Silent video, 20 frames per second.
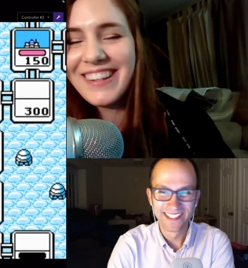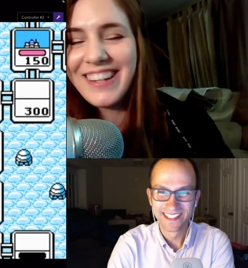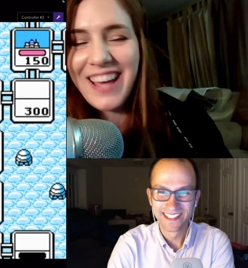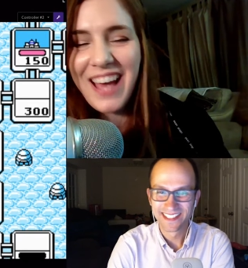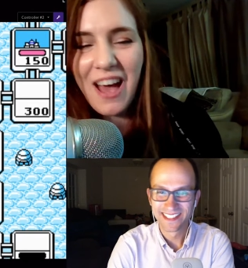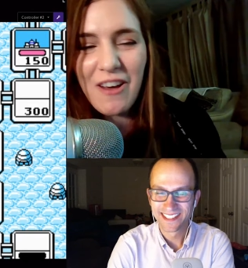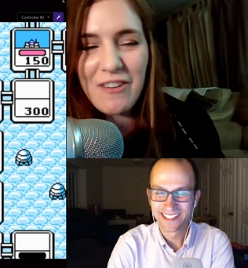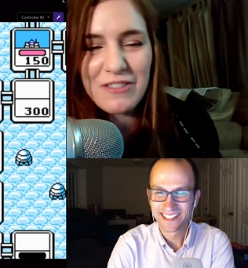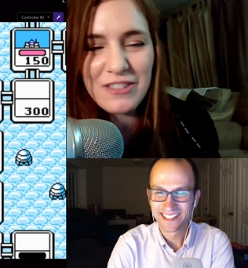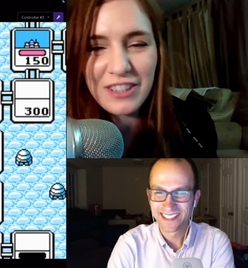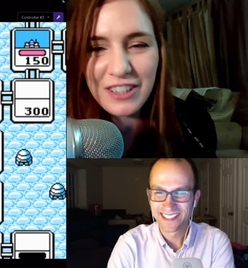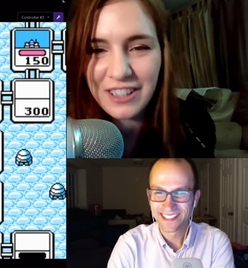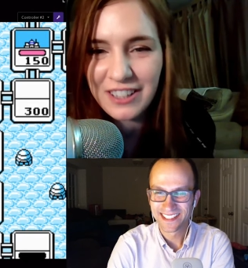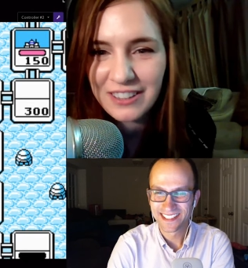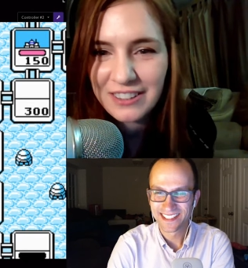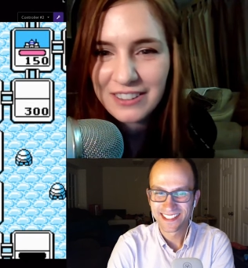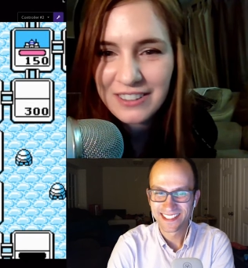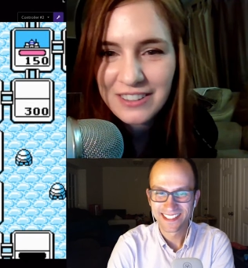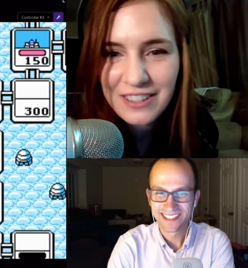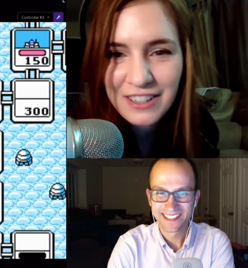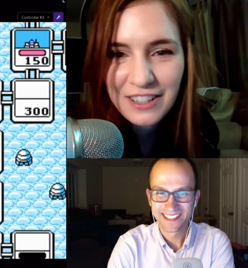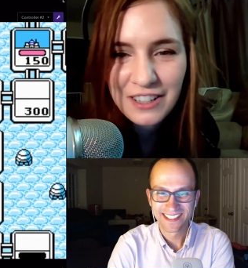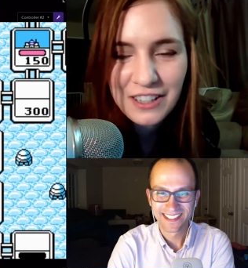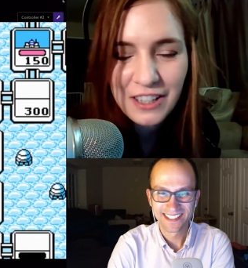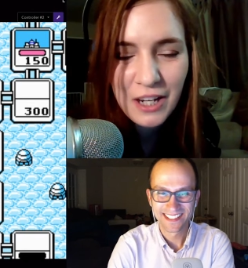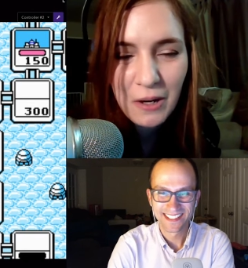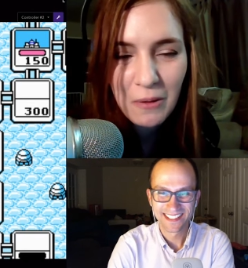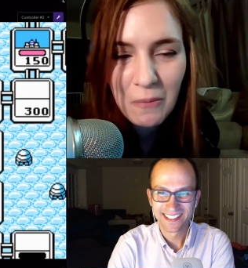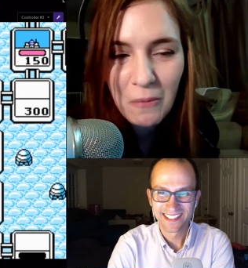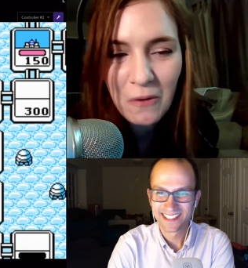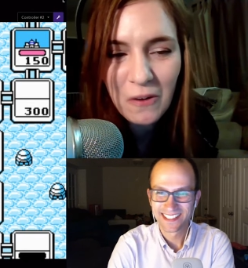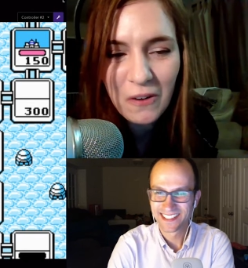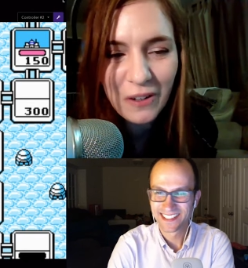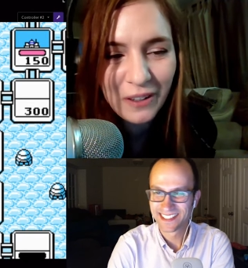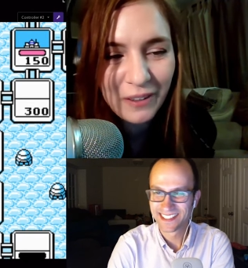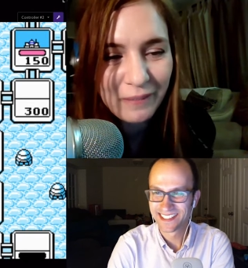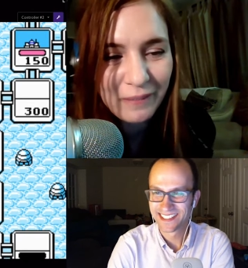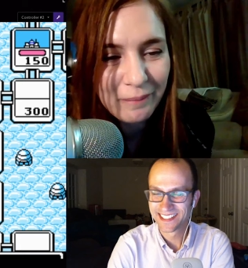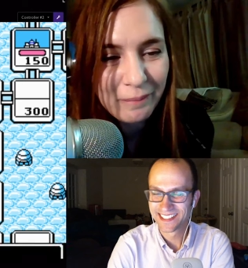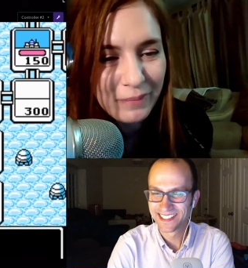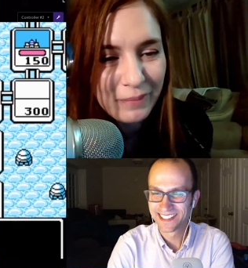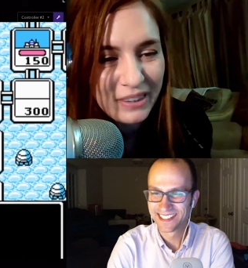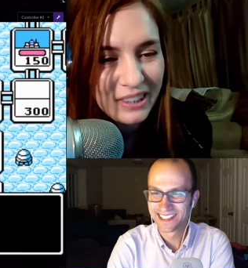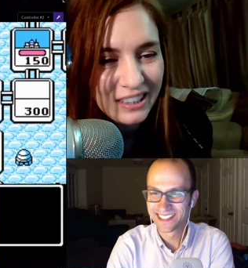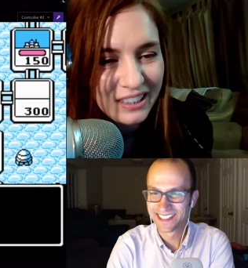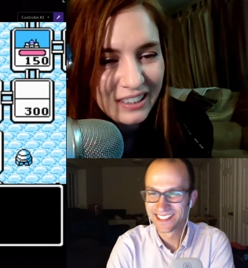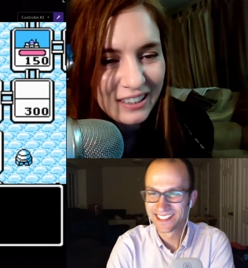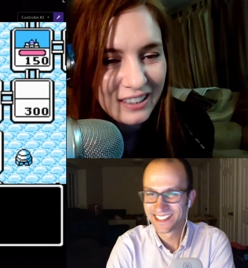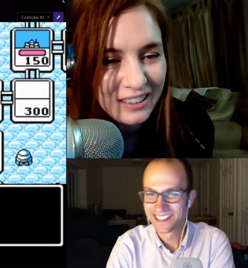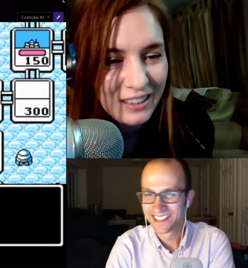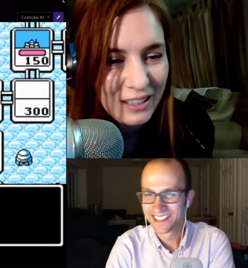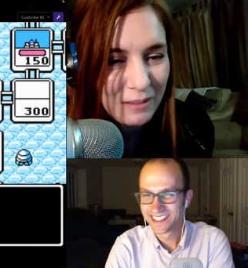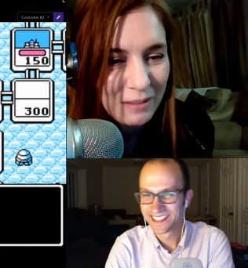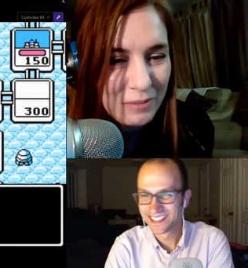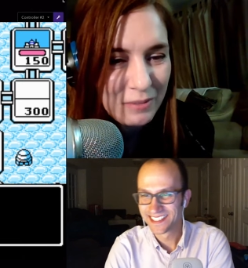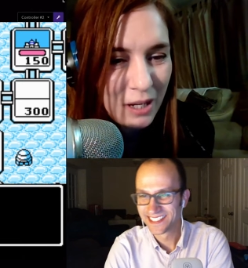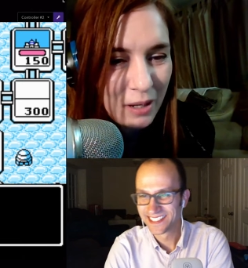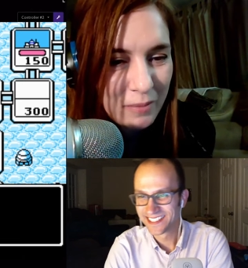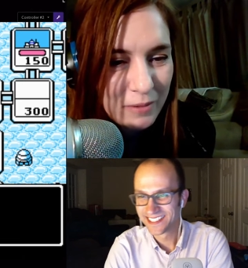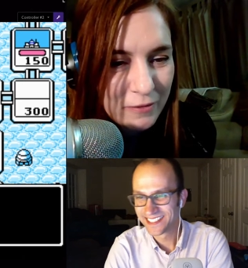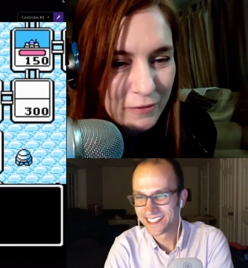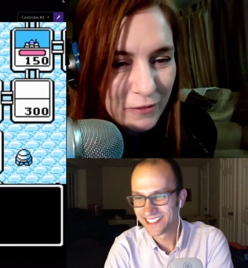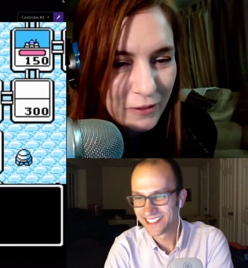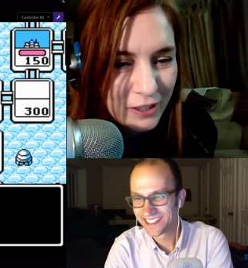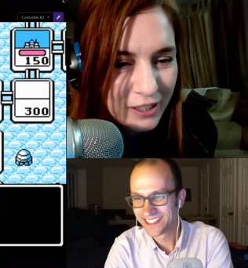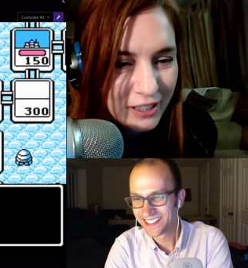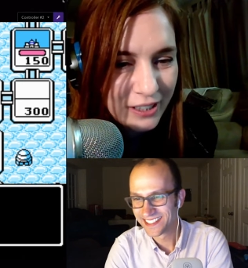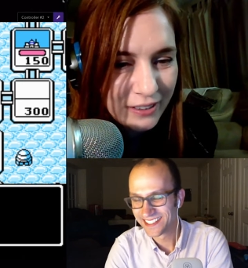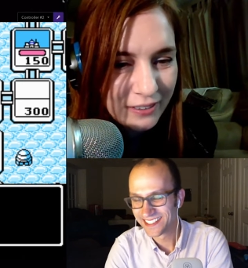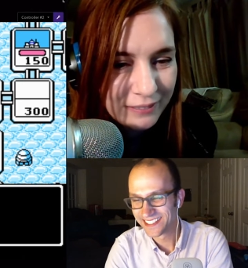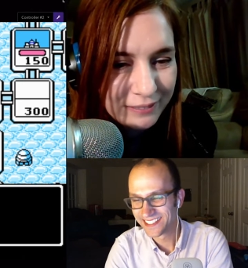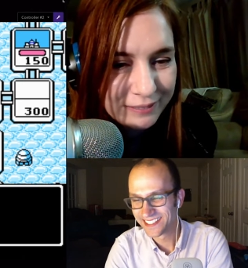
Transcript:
Speaker 1: I was like, Declare war. I'm coming for you.